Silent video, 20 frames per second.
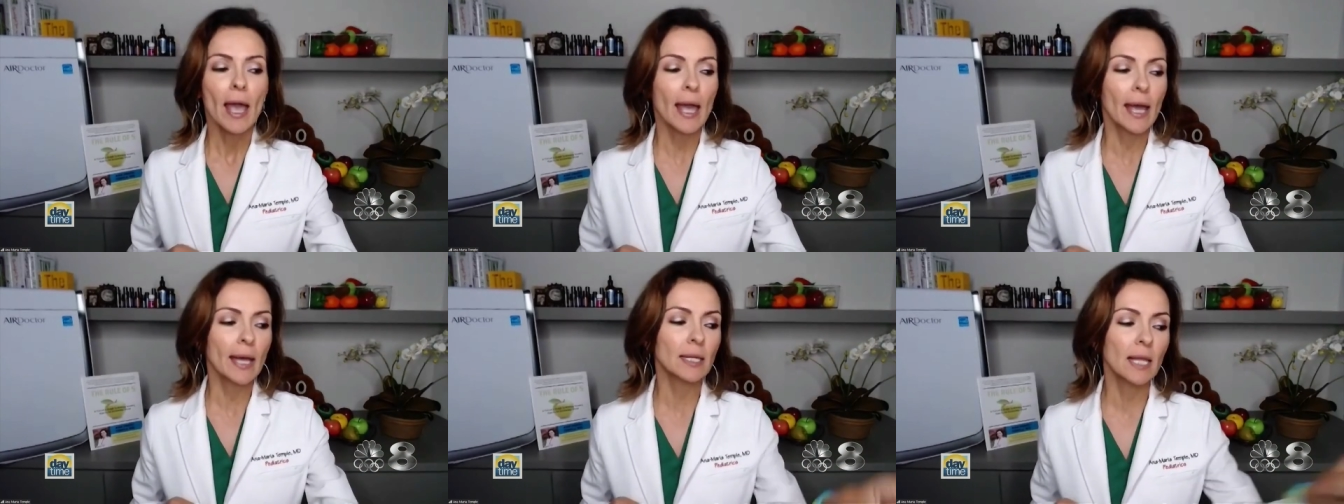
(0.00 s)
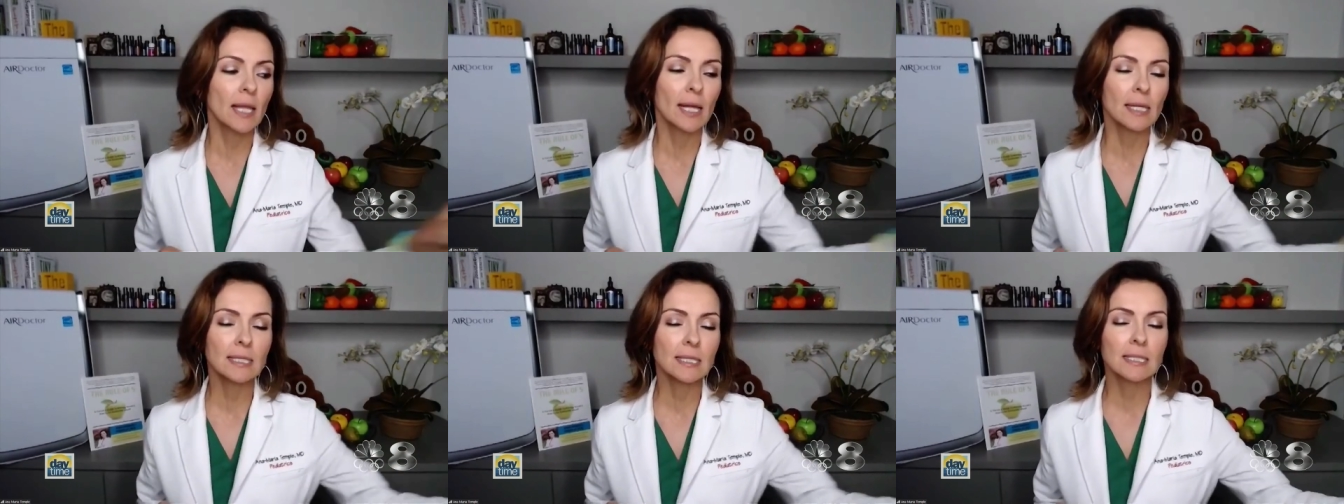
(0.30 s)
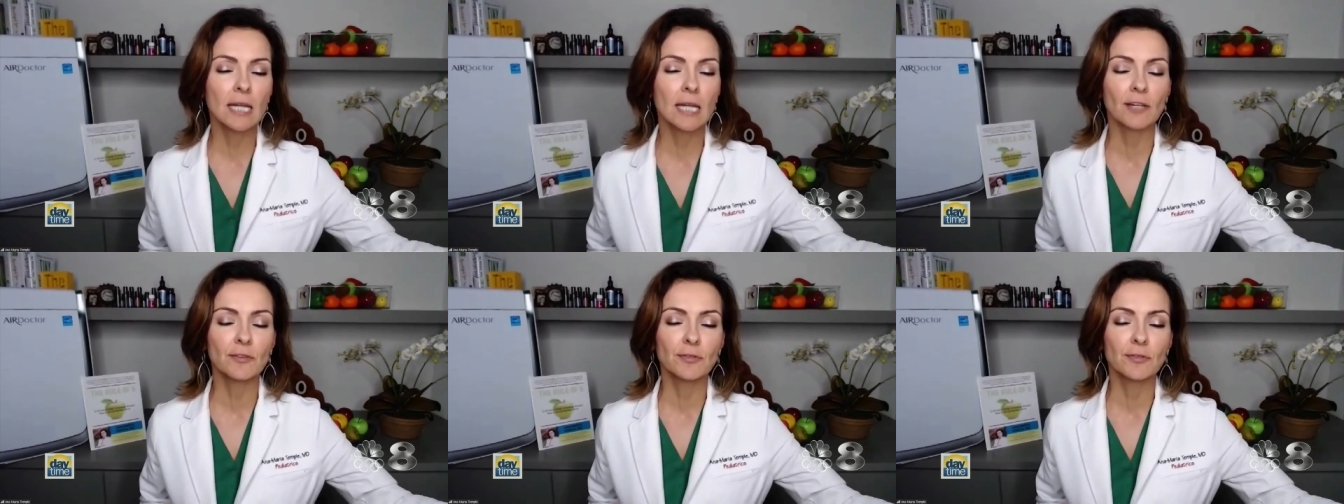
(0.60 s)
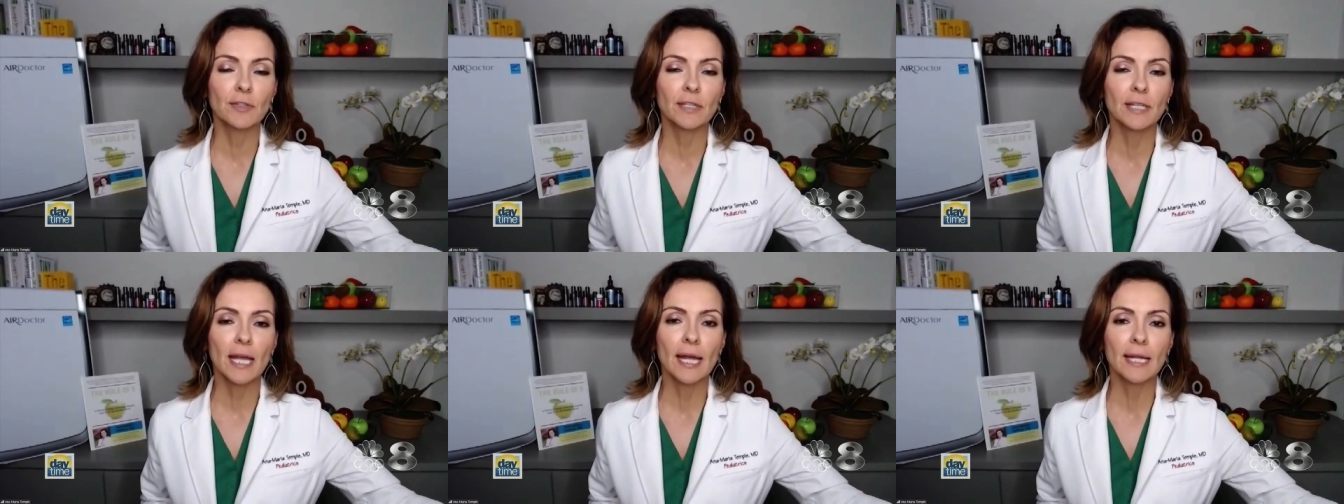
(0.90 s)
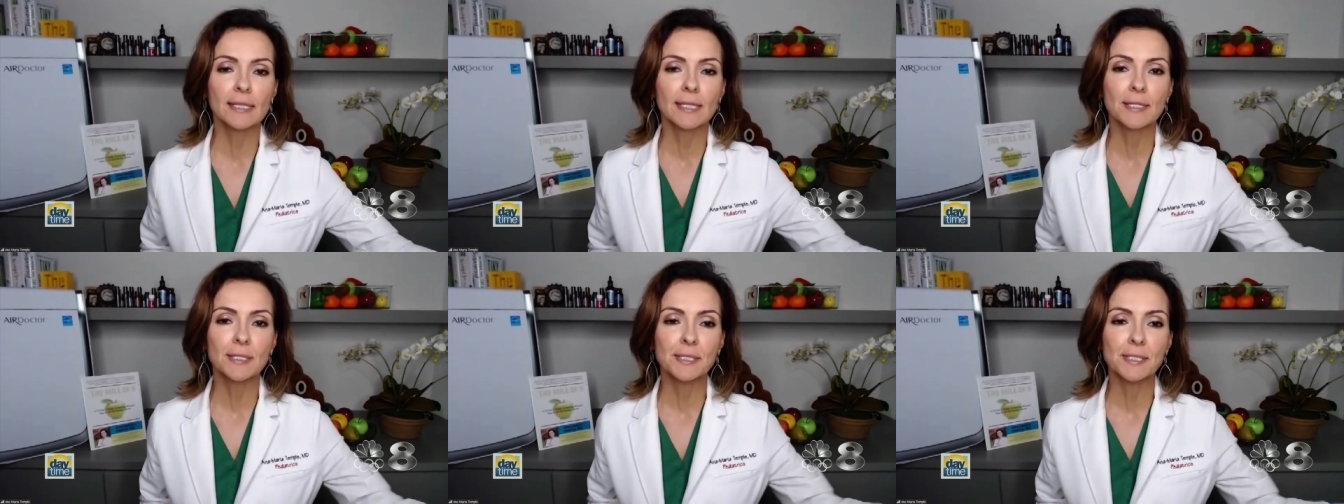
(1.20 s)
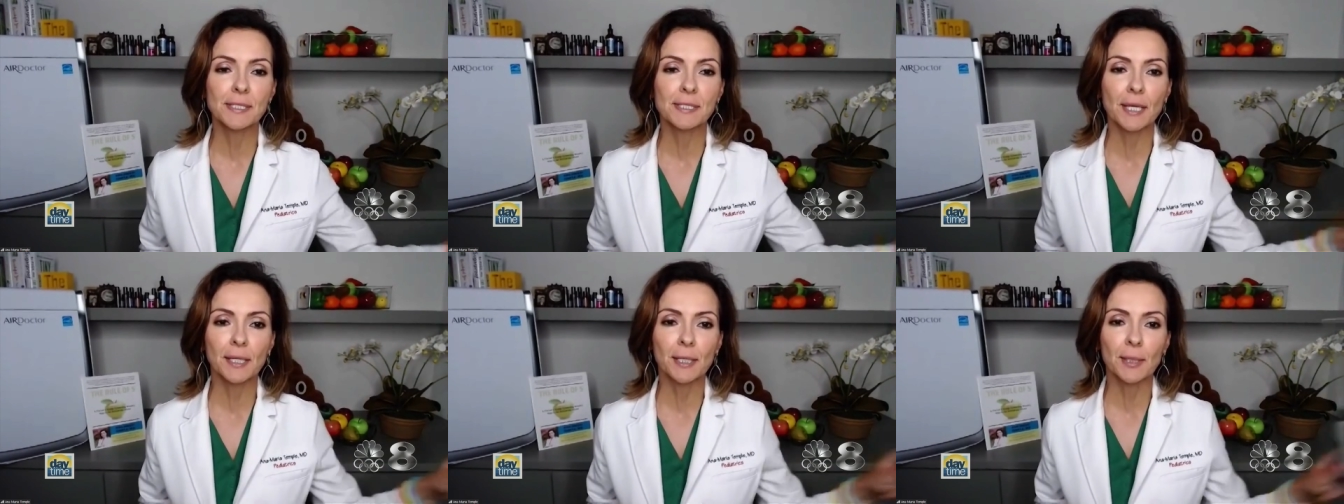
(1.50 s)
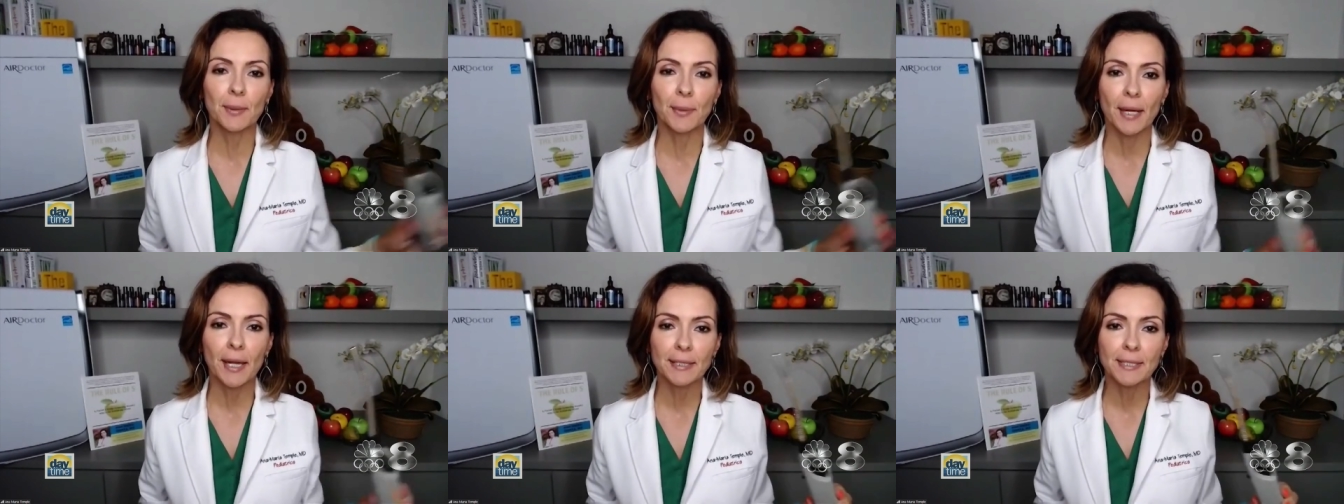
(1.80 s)
And let's not forget,
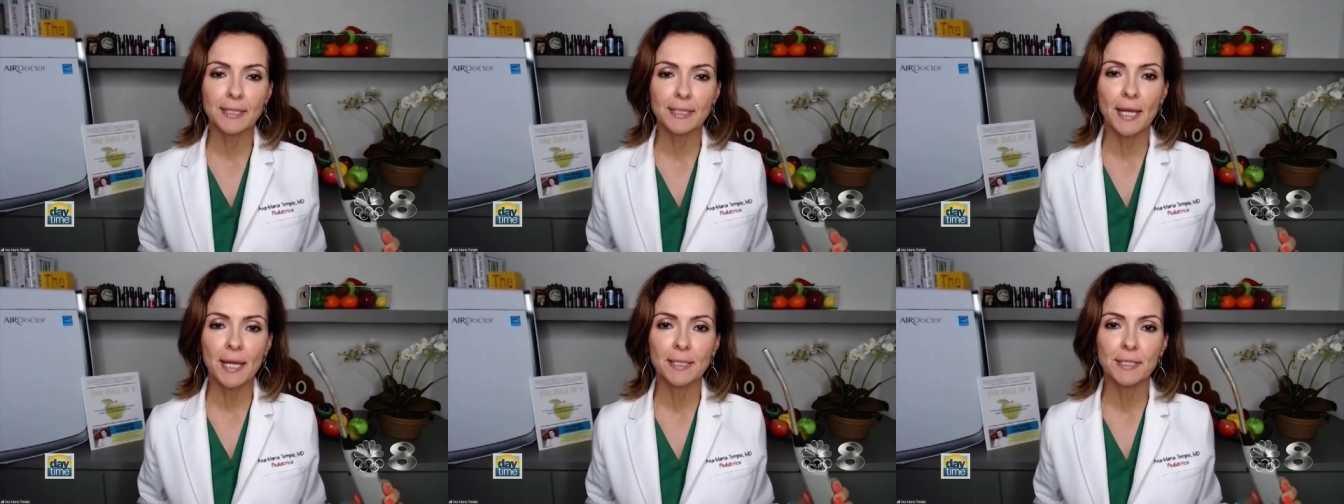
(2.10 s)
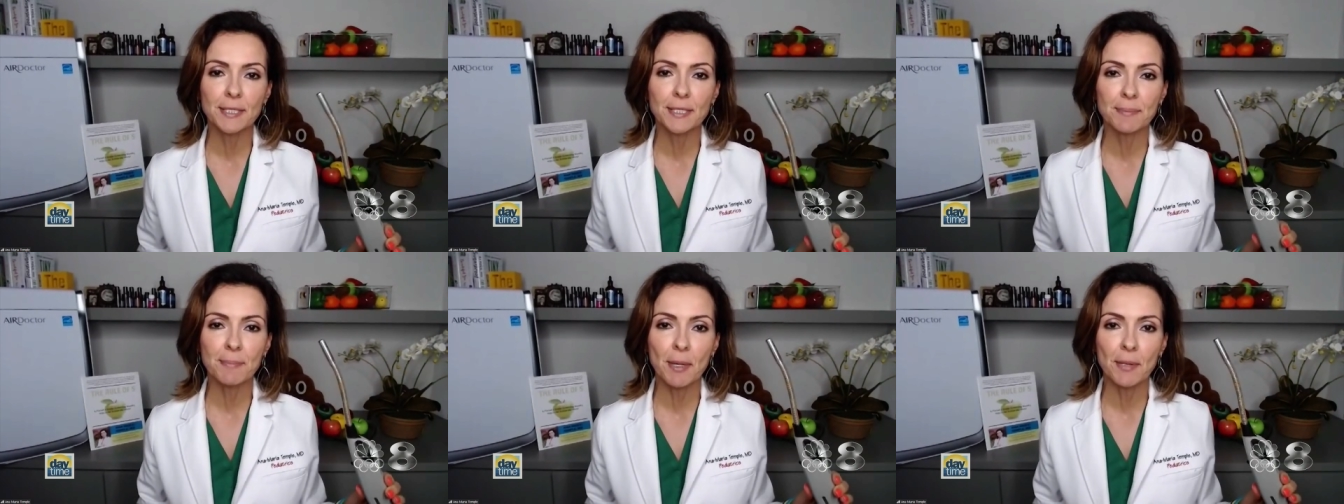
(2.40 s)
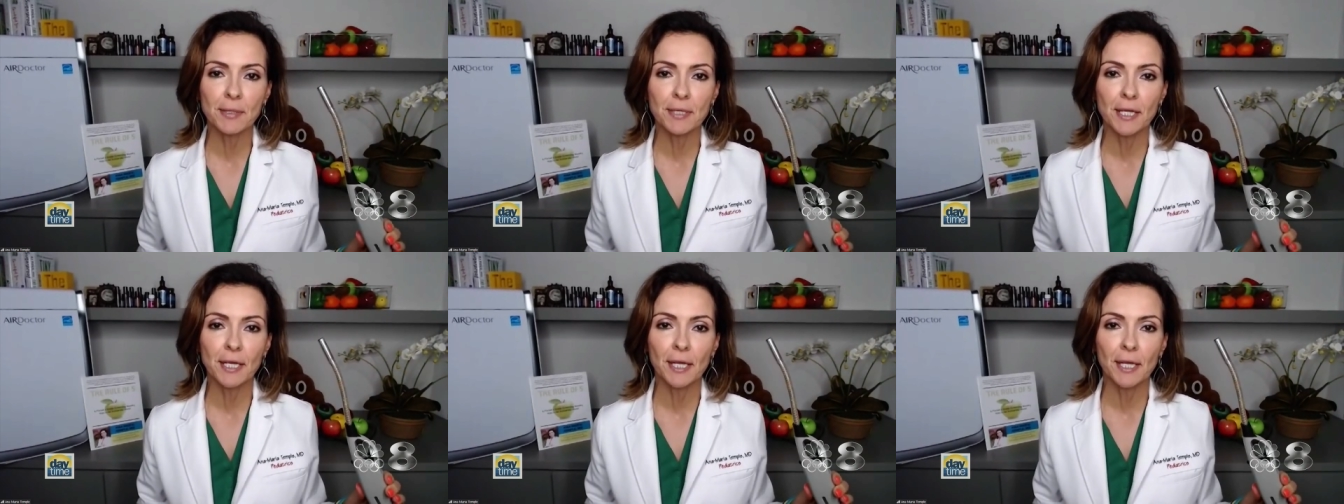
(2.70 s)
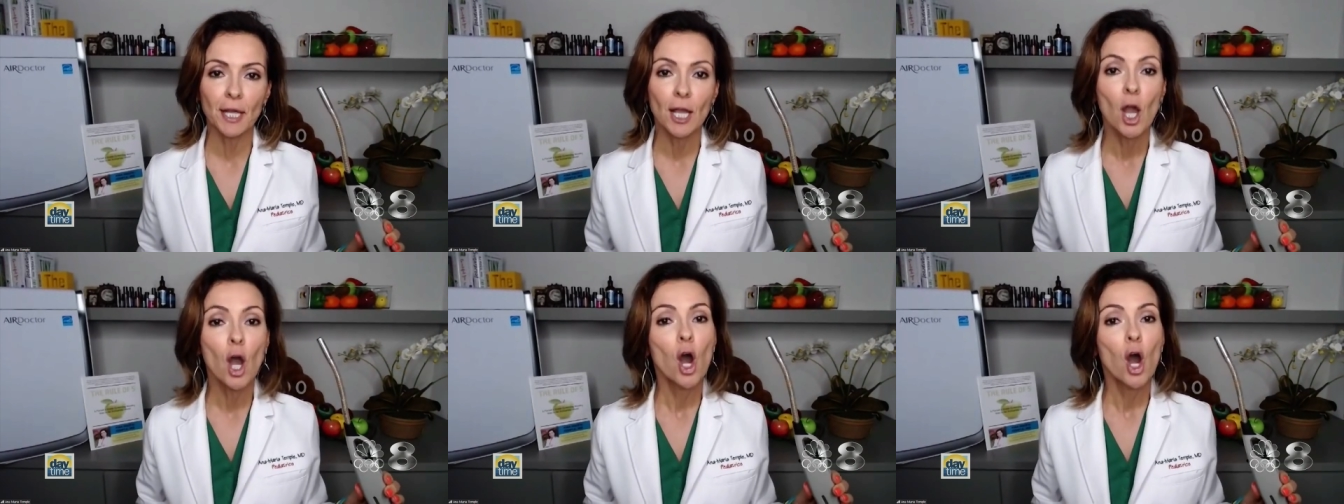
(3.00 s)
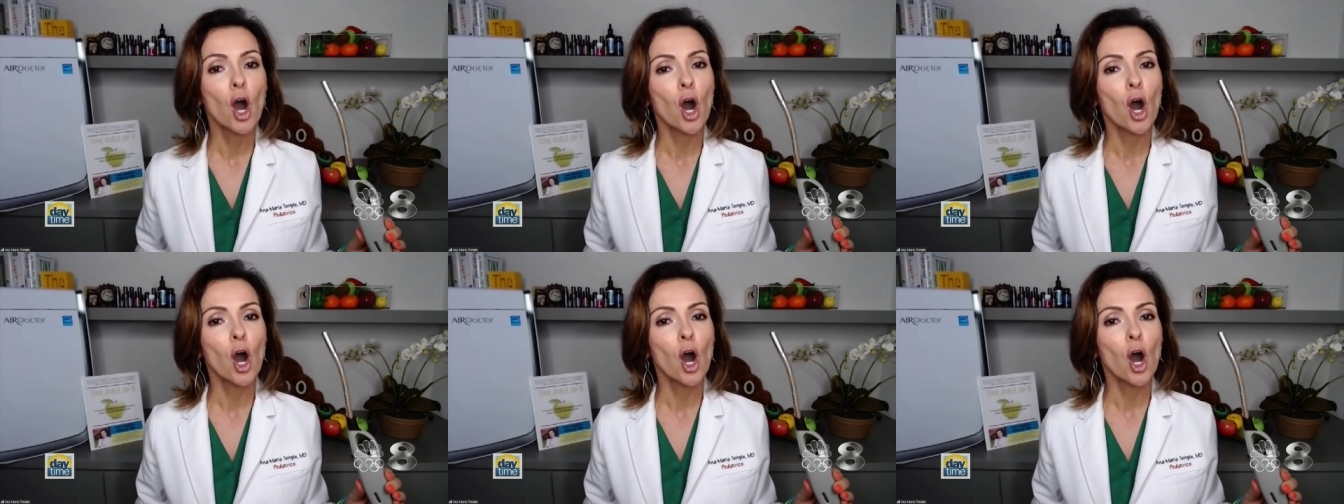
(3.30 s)
cigarettes and smoking